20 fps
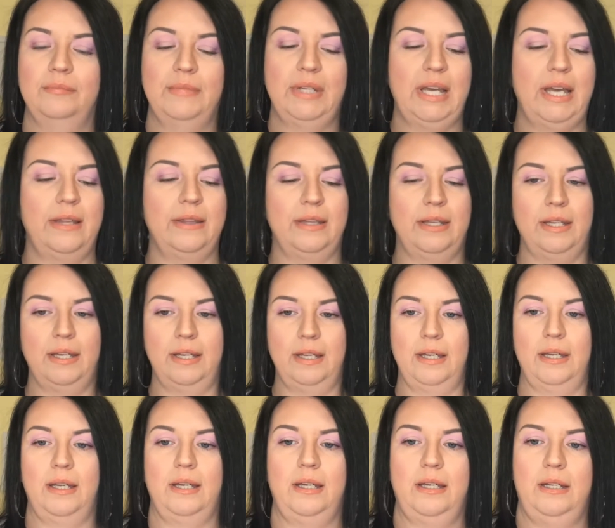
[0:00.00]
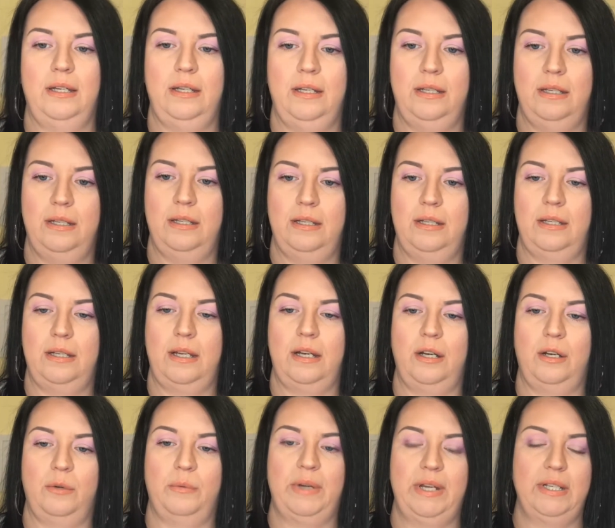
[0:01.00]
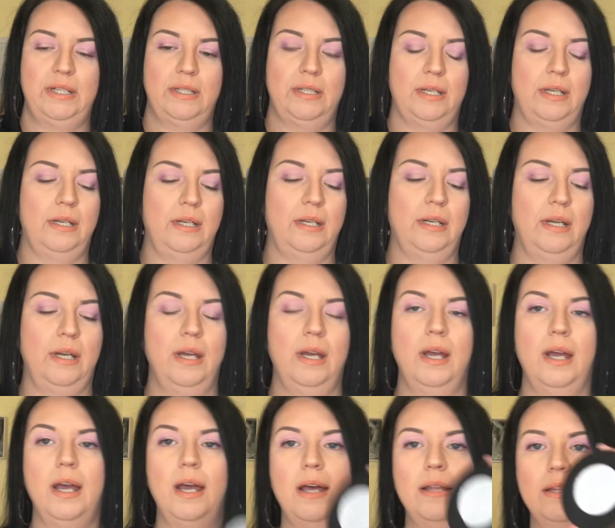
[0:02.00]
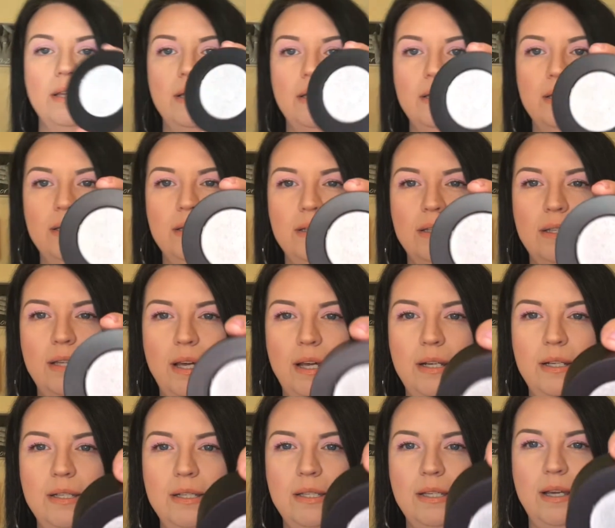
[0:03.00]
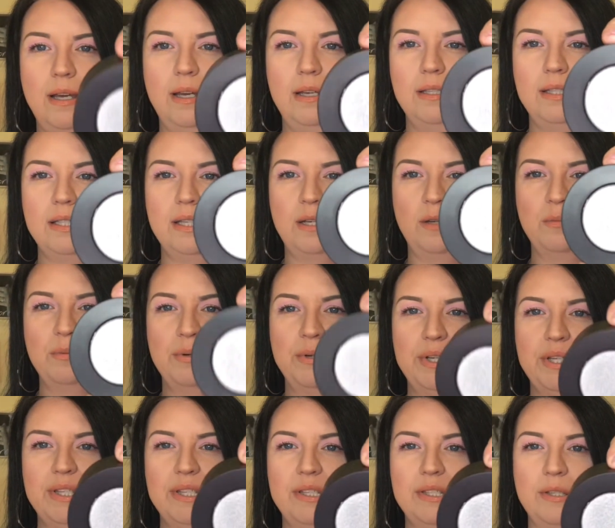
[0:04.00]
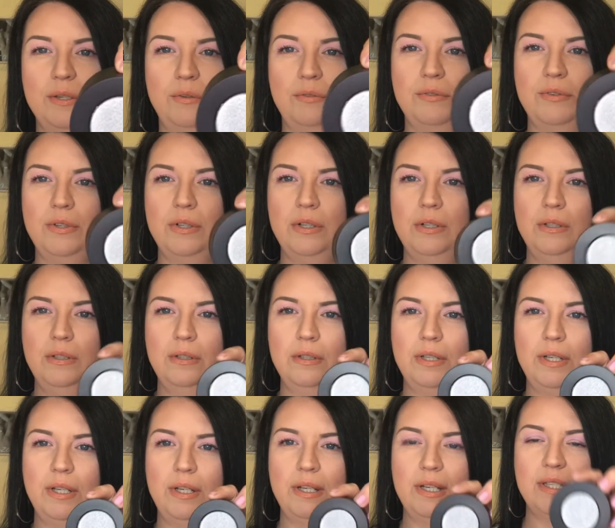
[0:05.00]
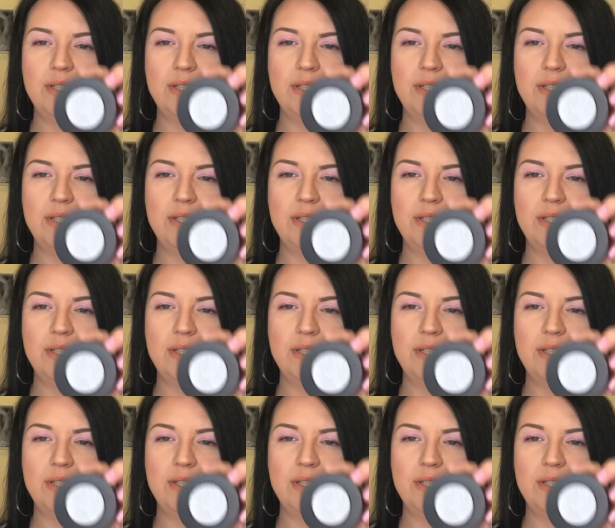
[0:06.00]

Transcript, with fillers: and then, I don't know why I did that. And then that is that, it's like a pretty silver. Can you